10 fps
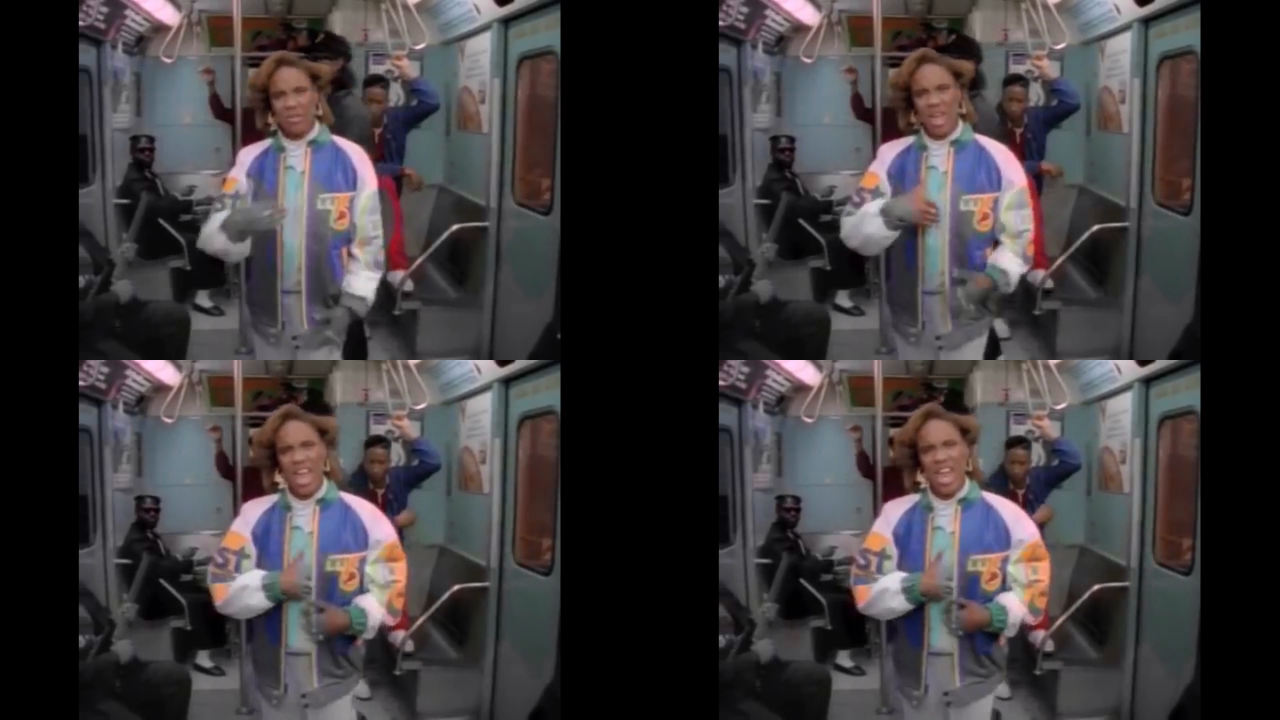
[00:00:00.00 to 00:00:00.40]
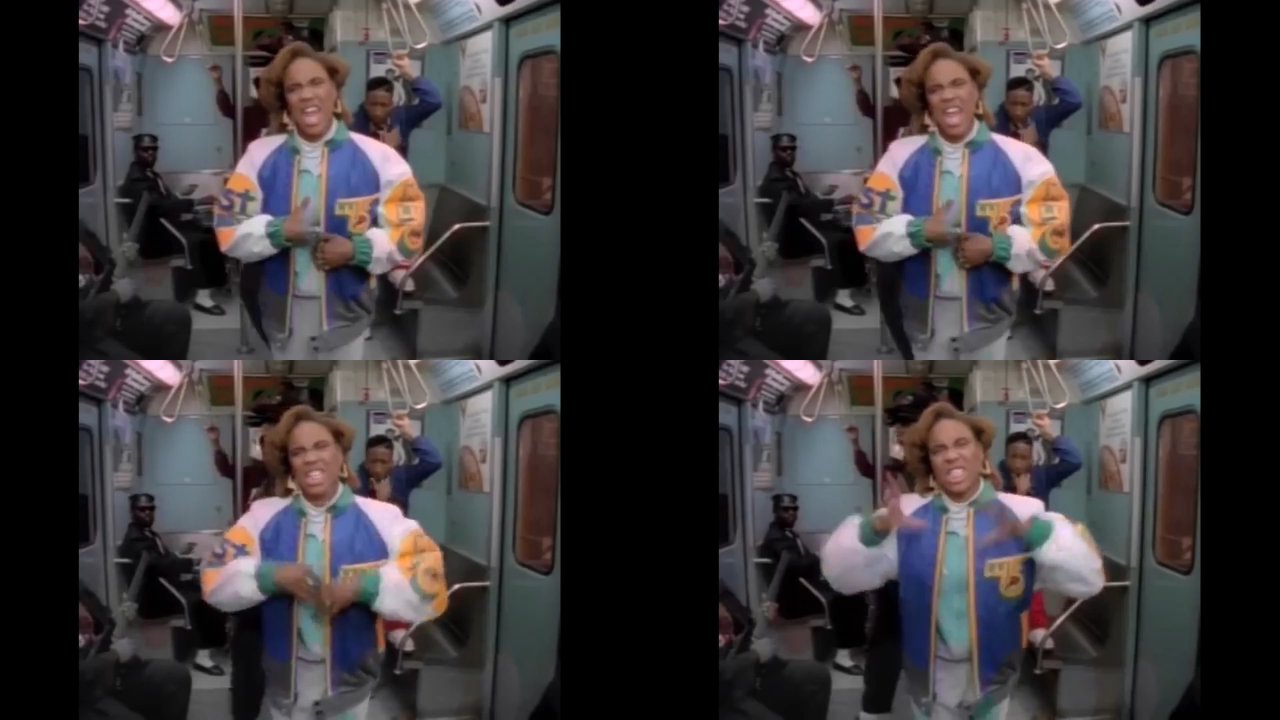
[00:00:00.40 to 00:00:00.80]
Give
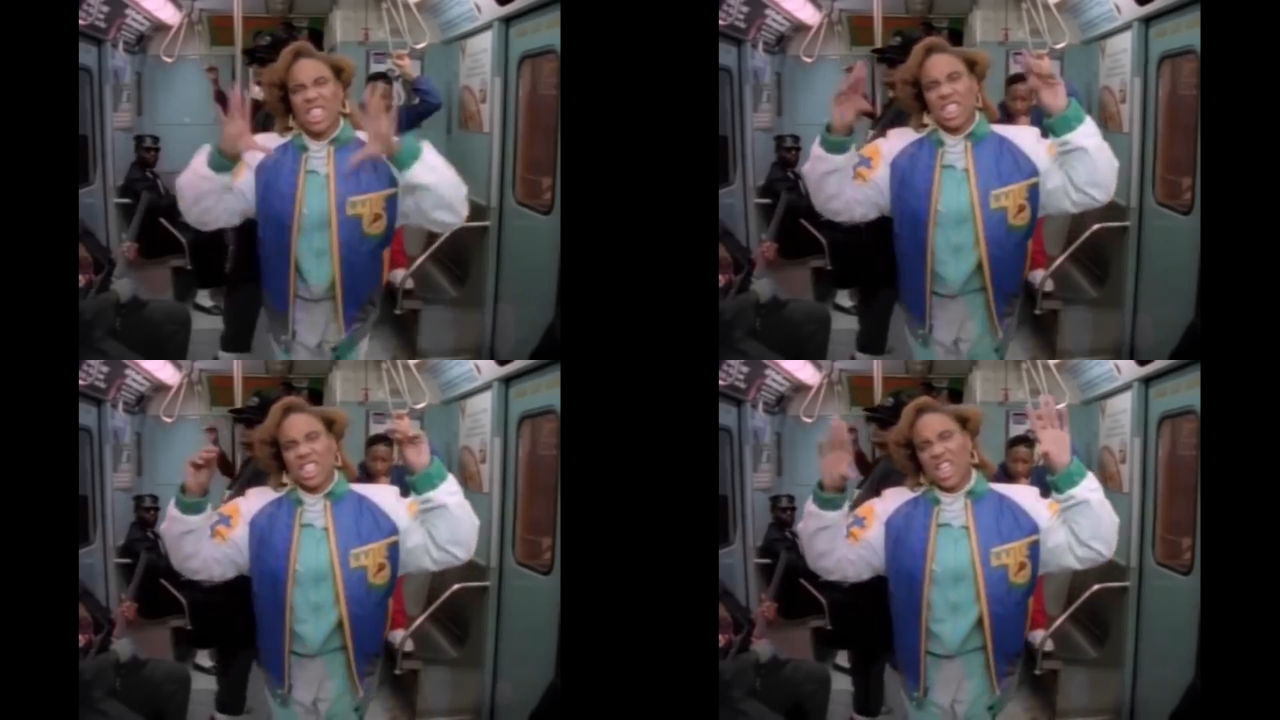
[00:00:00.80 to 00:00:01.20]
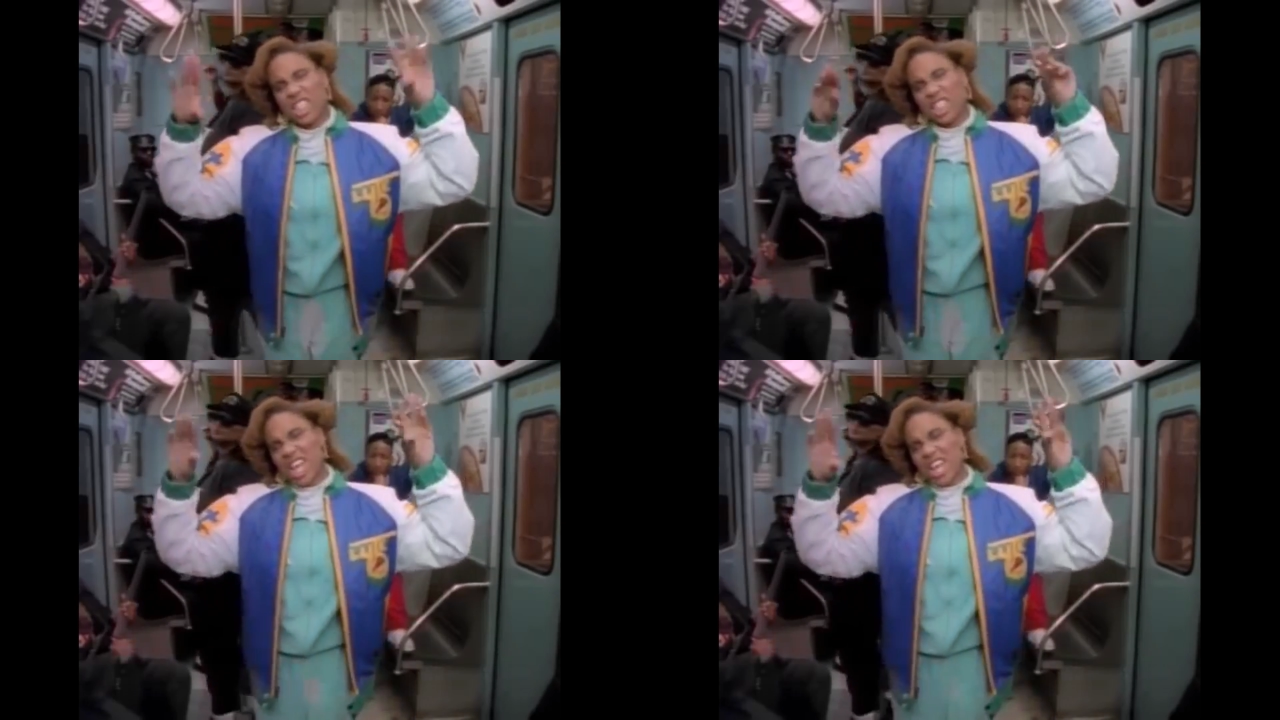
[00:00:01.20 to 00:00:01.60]
me that cheddar
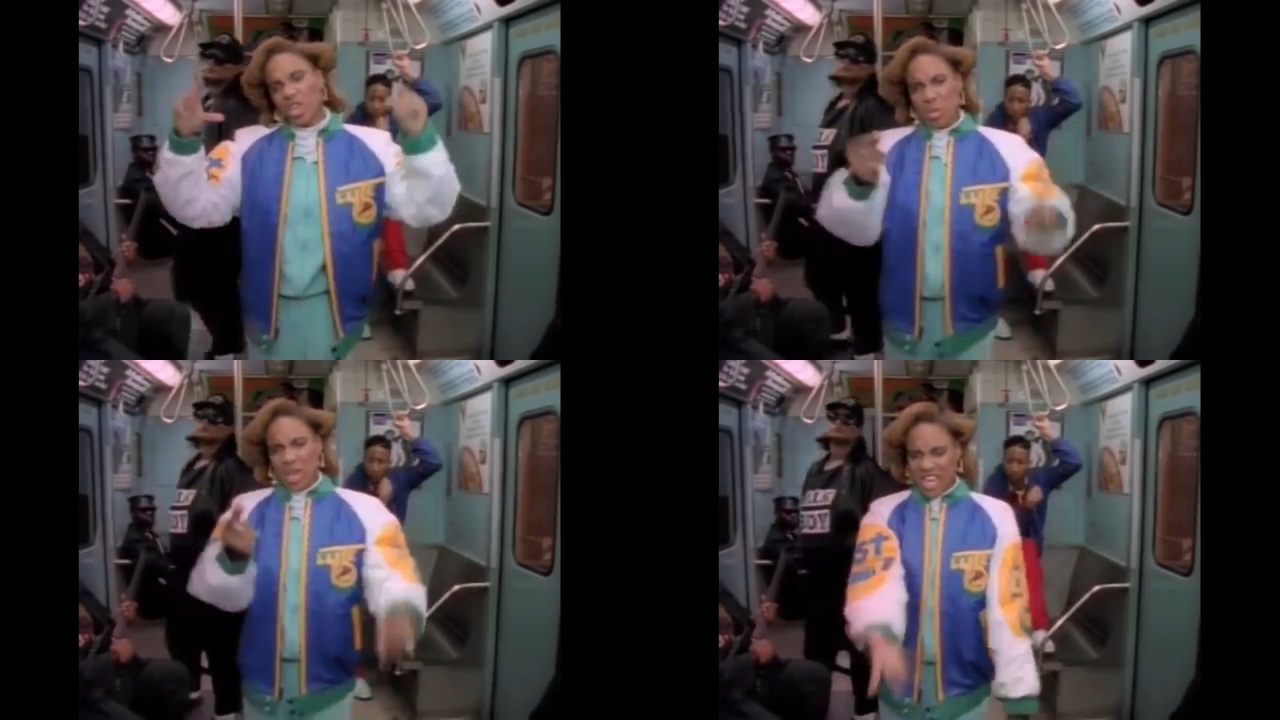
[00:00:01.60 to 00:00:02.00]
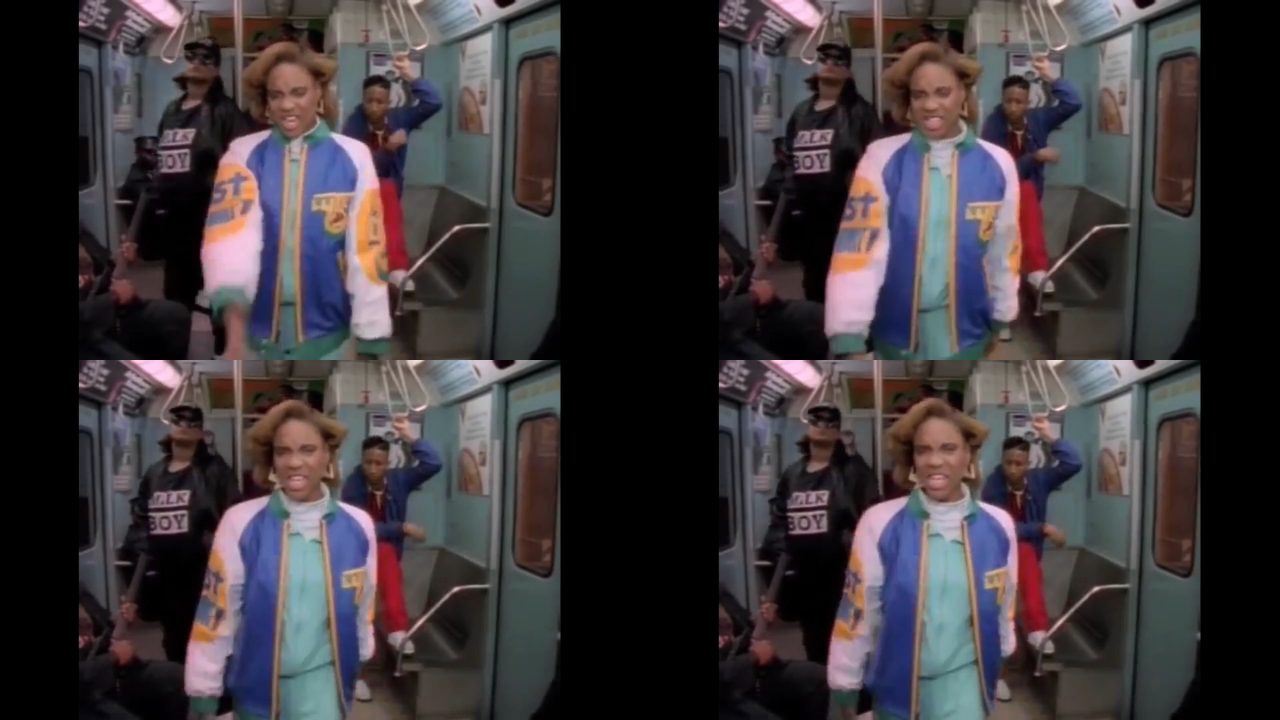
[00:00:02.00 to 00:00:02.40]
and get out
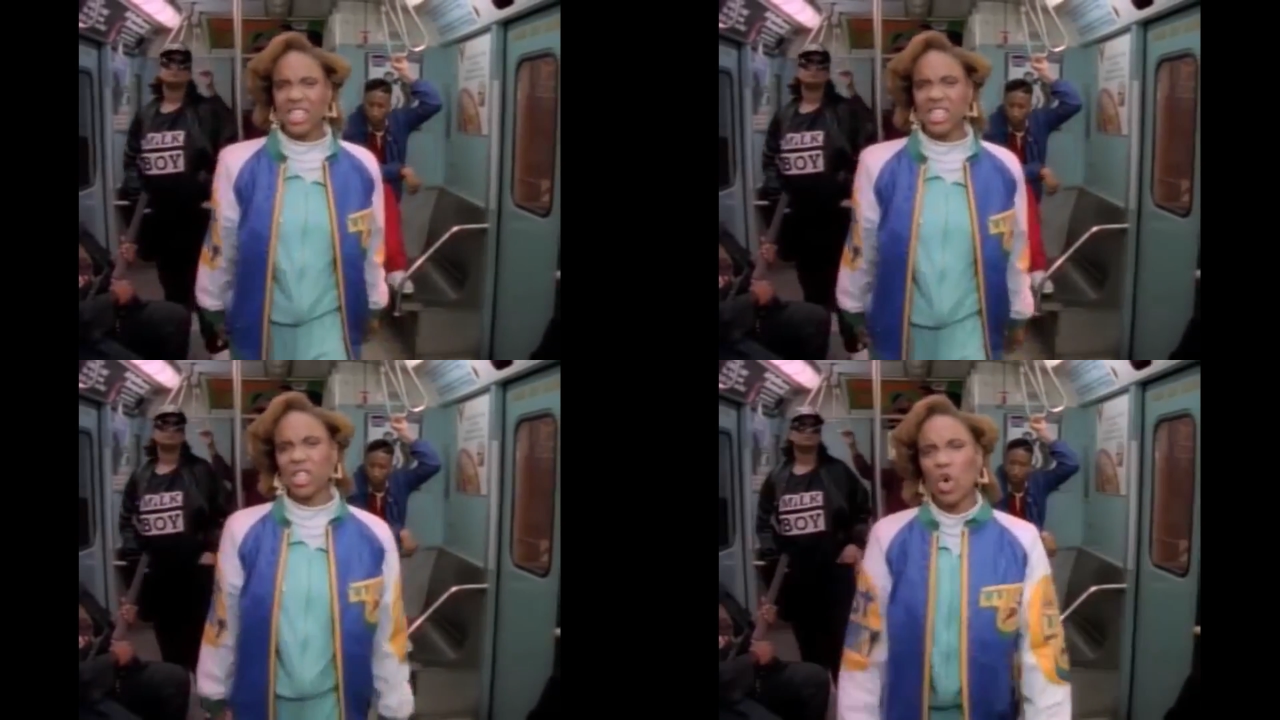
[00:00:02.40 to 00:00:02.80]
my way.